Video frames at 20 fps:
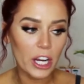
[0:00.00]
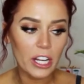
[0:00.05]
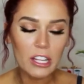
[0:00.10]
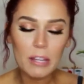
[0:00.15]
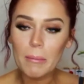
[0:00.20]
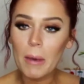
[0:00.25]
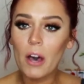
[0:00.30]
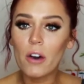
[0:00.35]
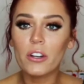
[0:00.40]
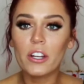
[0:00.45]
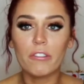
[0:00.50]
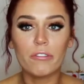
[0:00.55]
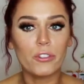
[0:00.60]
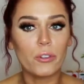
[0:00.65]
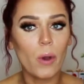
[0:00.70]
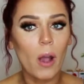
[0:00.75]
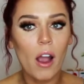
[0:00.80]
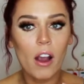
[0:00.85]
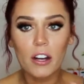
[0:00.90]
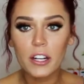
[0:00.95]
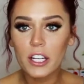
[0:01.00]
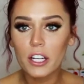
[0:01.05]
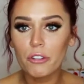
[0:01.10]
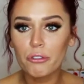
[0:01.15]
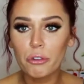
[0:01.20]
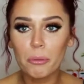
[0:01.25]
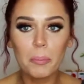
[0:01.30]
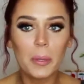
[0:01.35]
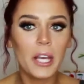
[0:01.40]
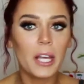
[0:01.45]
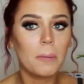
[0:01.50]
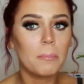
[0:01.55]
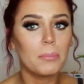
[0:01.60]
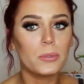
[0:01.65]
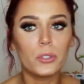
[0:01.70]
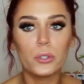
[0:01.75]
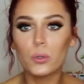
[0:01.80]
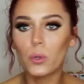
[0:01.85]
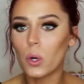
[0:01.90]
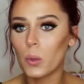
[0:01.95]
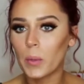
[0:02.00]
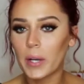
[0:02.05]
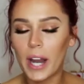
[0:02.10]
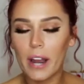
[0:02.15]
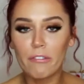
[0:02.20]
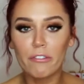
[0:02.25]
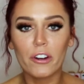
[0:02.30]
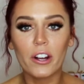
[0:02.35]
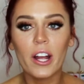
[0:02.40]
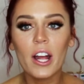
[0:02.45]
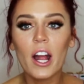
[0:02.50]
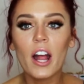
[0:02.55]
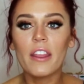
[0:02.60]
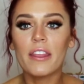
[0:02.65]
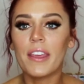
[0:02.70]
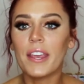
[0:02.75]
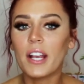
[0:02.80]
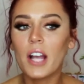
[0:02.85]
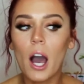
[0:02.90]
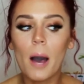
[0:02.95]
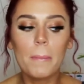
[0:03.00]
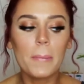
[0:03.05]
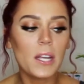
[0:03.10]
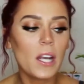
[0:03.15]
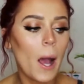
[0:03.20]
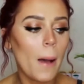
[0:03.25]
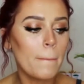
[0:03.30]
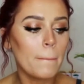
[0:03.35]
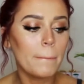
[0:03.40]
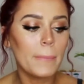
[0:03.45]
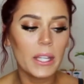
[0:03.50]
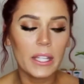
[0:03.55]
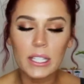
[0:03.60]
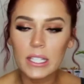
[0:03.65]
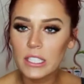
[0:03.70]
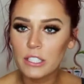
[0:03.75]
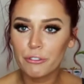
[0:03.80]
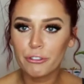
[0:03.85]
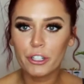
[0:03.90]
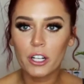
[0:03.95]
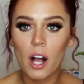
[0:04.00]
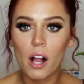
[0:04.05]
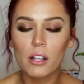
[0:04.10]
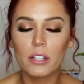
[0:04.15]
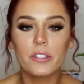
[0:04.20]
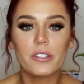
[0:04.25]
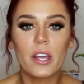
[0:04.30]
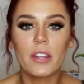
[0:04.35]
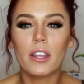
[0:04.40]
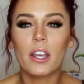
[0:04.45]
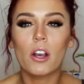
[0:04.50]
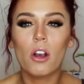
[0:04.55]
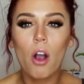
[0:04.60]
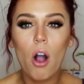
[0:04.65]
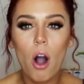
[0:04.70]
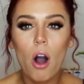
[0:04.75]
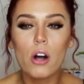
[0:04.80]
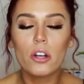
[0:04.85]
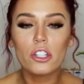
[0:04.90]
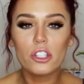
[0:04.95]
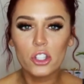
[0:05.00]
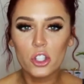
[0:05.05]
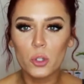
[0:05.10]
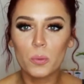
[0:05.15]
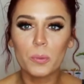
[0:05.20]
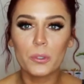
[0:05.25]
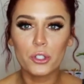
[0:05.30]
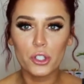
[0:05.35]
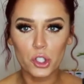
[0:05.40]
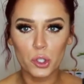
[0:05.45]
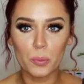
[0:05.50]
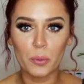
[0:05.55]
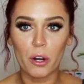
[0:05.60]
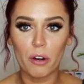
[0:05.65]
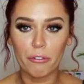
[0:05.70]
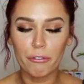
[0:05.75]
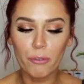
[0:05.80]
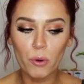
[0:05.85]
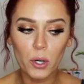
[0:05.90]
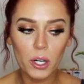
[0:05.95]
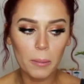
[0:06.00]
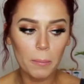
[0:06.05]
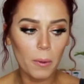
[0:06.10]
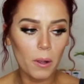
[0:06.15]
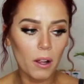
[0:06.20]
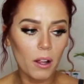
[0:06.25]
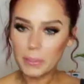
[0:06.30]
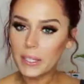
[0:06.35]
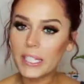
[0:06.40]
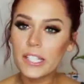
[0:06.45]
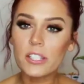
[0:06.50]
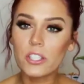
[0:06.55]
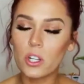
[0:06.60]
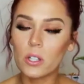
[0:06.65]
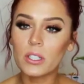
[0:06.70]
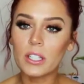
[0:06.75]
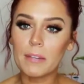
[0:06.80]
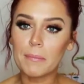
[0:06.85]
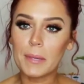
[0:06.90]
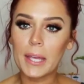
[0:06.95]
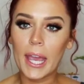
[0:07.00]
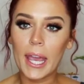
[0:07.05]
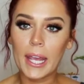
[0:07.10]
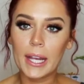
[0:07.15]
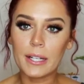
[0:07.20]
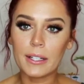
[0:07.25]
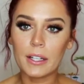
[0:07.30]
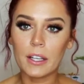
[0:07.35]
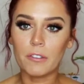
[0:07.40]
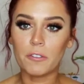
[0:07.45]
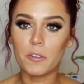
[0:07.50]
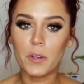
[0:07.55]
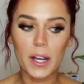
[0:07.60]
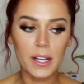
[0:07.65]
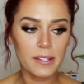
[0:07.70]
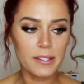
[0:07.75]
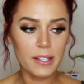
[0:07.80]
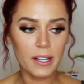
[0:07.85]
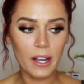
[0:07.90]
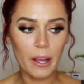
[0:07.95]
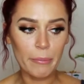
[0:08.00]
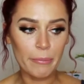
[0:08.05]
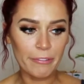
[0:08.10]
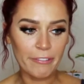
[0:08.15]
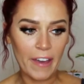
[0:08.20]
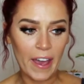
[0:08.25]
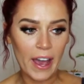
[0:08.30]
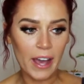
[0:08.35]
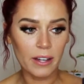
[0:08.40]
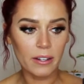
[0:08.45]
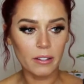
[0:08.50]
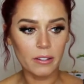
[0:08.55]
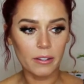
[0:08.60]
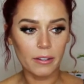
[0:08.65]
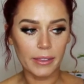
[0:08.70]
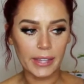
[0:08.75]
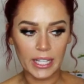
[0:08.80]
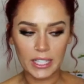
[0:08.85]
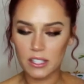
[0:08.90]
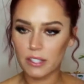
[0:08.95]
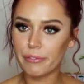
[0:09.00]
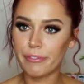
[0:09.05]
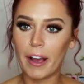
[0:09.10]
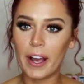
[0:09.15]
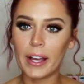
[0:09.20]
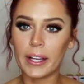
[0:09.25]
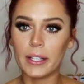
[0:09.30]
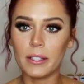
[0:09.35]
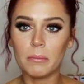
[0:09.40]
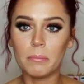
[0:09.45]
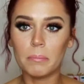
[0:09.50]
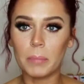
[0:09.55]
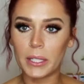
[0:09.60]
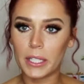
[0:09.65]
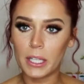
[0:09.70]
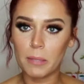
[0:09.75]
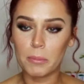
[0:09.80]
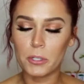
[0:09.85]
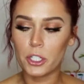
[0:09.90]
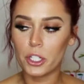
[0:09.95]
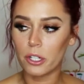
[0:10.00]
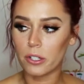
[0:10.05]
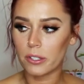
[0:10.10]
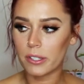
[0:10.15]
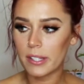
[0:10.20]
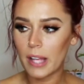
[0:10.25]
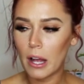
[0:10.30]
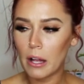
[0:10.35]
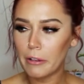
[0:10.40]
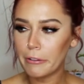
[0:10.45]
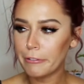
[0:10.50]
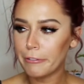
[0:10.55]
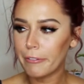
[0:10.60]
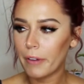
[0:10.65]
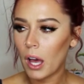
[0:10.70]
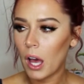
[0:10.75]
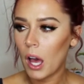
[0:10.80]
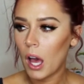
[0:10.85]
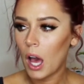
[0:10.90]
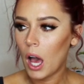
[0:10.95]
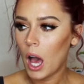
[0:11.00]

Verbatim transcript: Check them out if you aren't here for pink, blue, or whatever. They come in a million different colors and they are all super, super affordable. Please don't leave me hate. If you guys think I'm fat, that's fine, but keep it to yourself